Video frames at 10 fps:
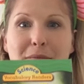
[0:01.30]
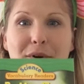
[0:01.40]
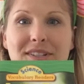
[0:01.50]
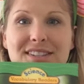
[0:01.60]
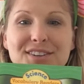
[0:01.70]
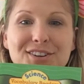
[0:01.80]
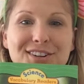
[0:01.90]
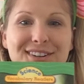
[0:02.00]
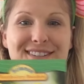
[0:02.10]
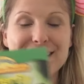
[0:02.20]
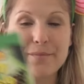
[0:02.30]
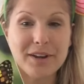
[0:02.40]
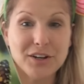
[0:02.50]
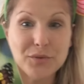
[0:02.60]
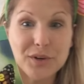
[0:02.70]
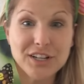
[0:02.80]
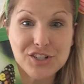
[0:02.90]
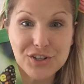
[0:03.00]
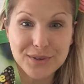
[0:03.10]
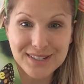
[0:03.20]
boys and girls, I'm going to
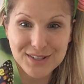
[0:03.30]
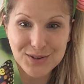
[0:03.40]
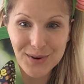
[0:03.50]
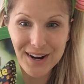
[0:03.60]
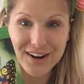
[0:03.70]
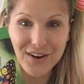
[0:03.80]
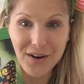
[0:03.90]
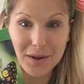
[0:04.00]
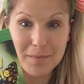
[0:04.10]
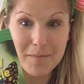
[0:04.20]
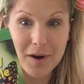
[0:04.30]
read you a story called